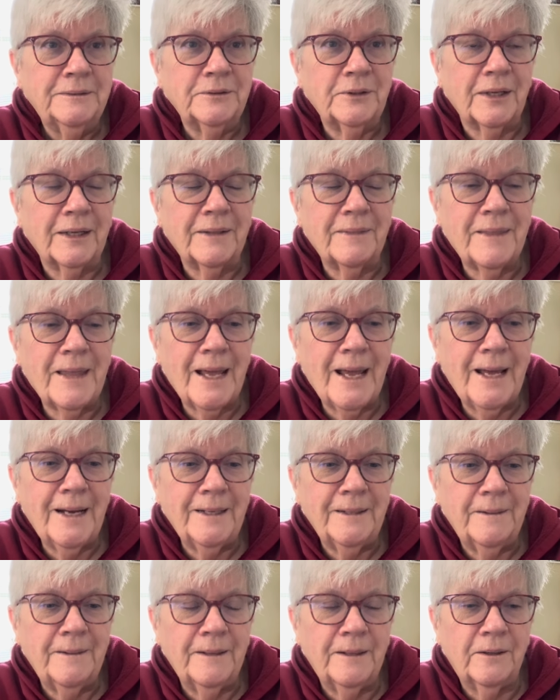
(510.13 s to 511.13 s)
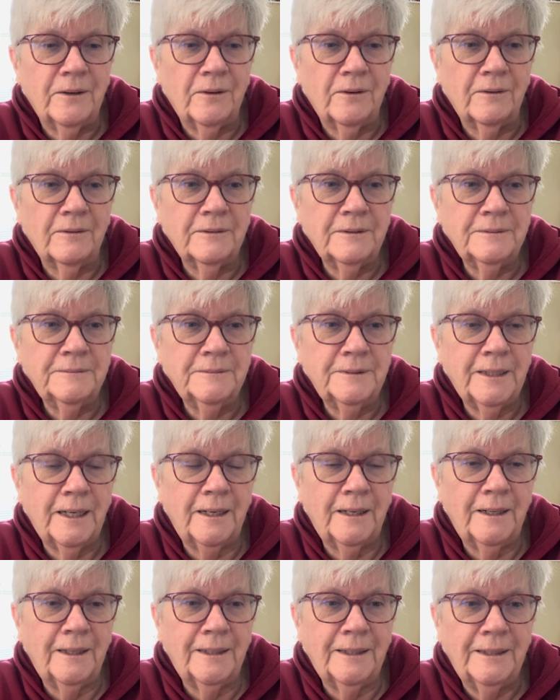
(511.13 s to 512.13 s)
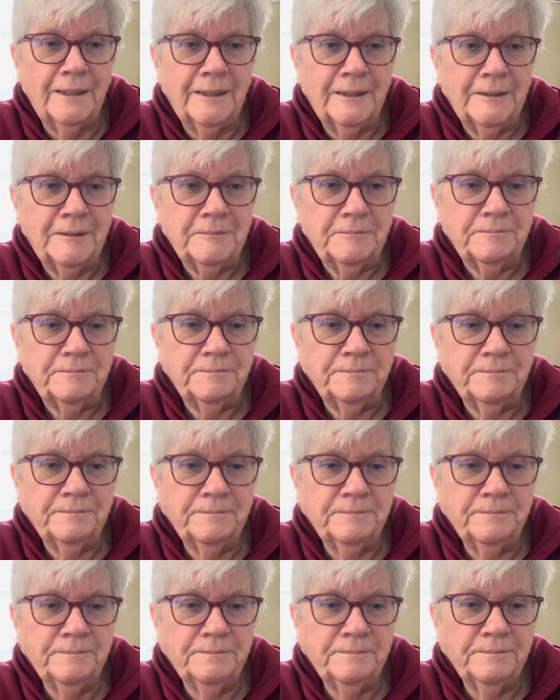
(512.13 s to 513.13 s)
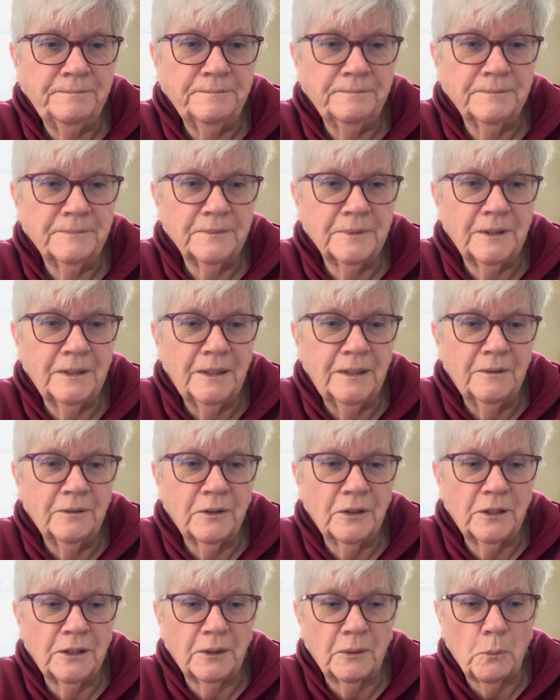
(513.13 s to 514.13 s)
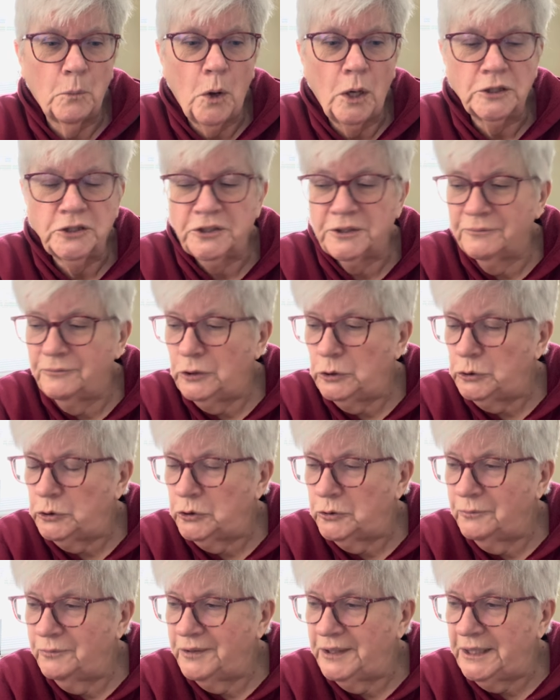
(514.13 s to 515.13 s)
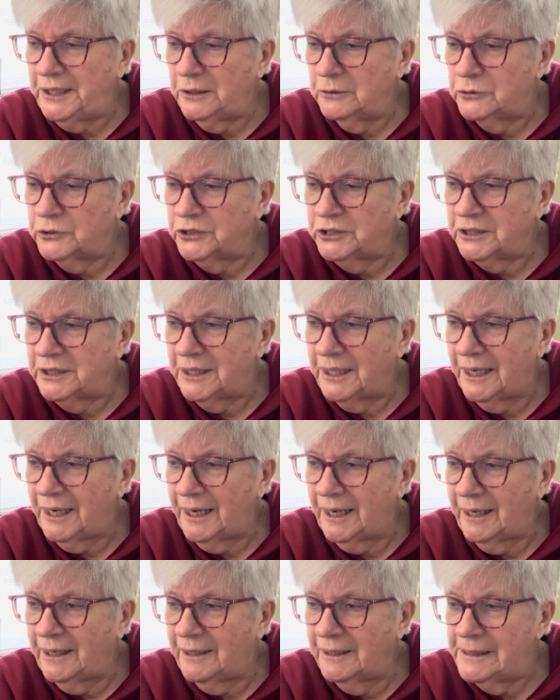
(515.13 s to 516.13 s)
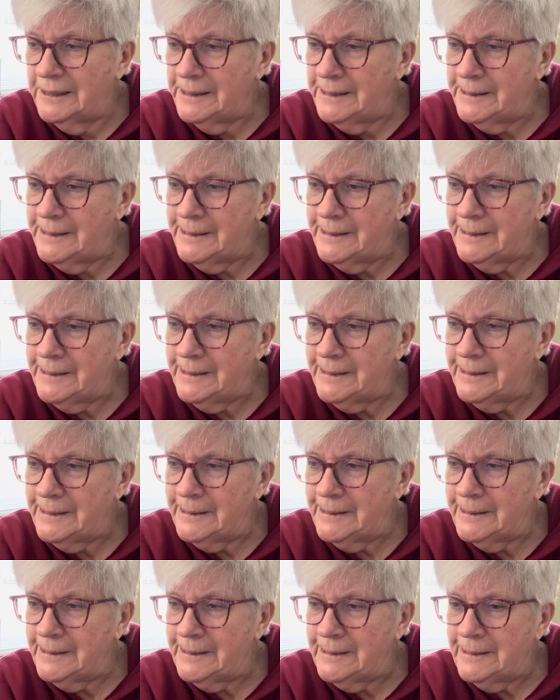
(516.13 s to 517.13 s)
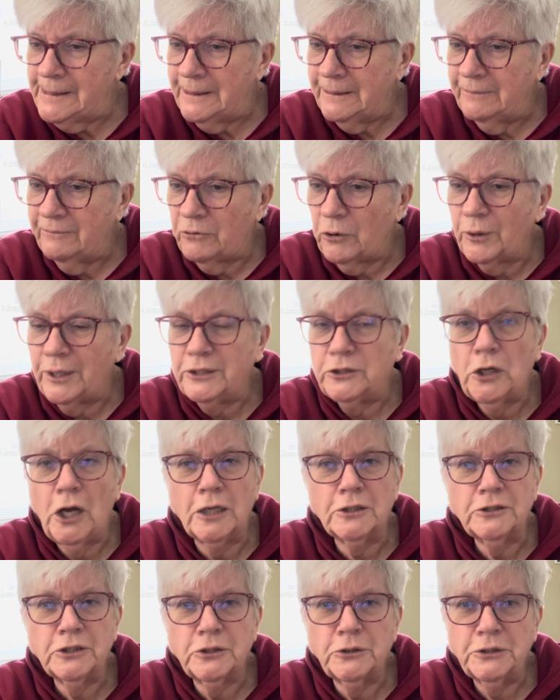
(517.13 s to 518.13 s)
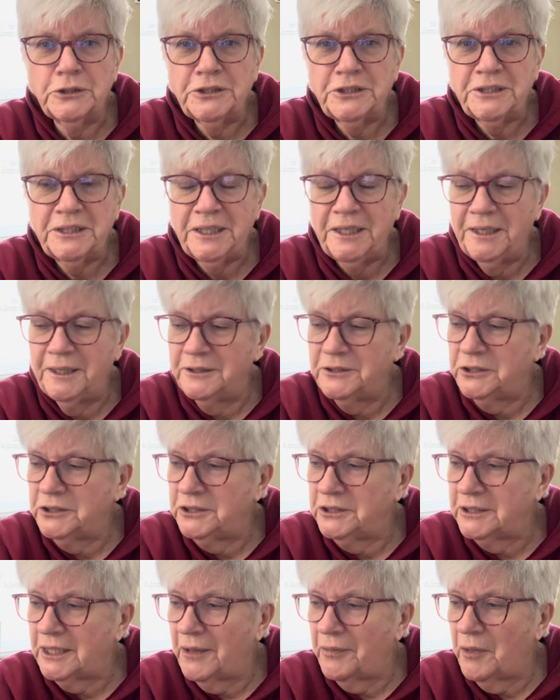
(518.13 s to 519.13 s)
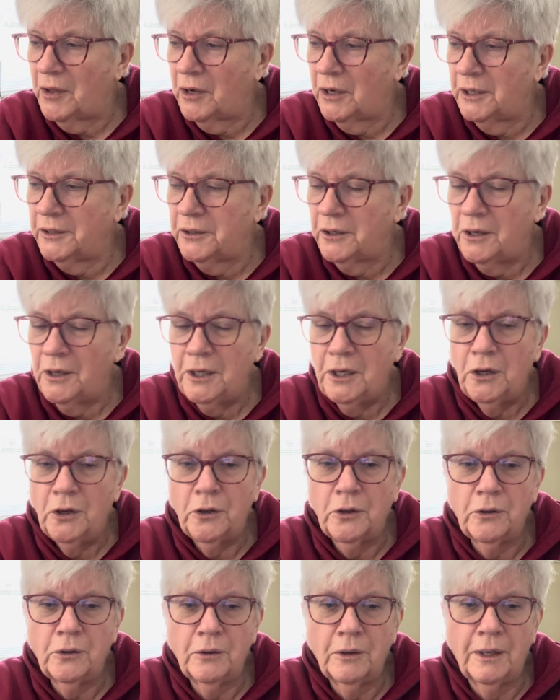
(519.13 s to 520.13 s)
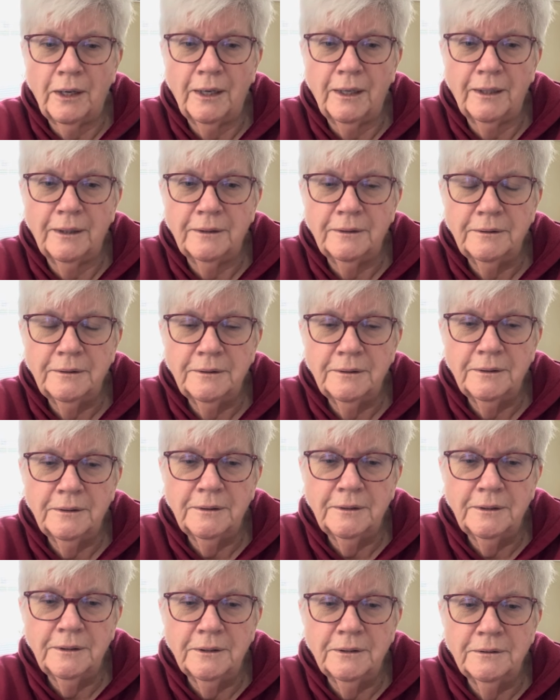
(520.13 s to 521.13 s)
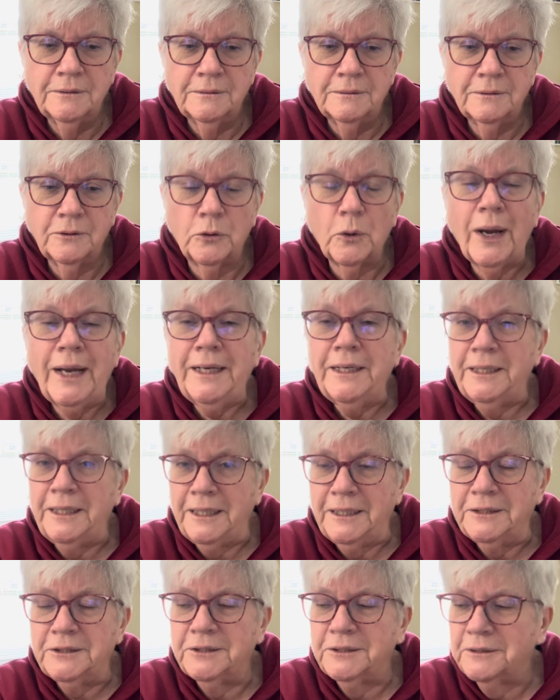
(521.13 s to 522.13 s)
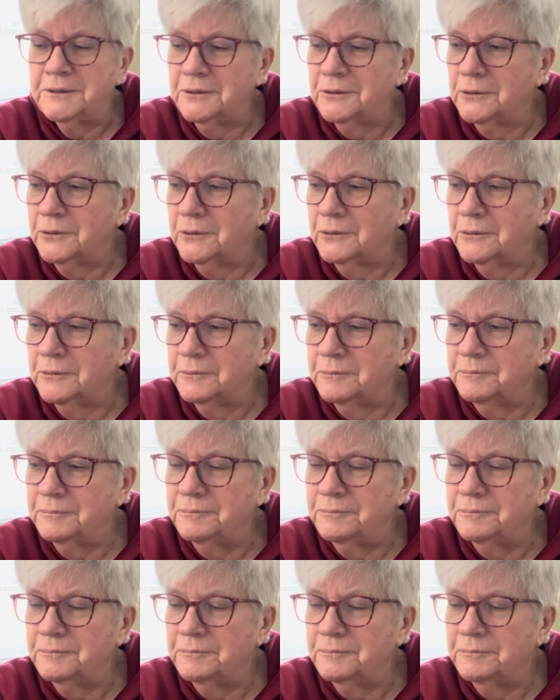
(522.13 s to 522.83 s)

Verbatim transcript: I got that in there. Um, gonna watch some YouTube videos today. I've already talked to Christy. She's on the hunt. Her uh, great niece, her,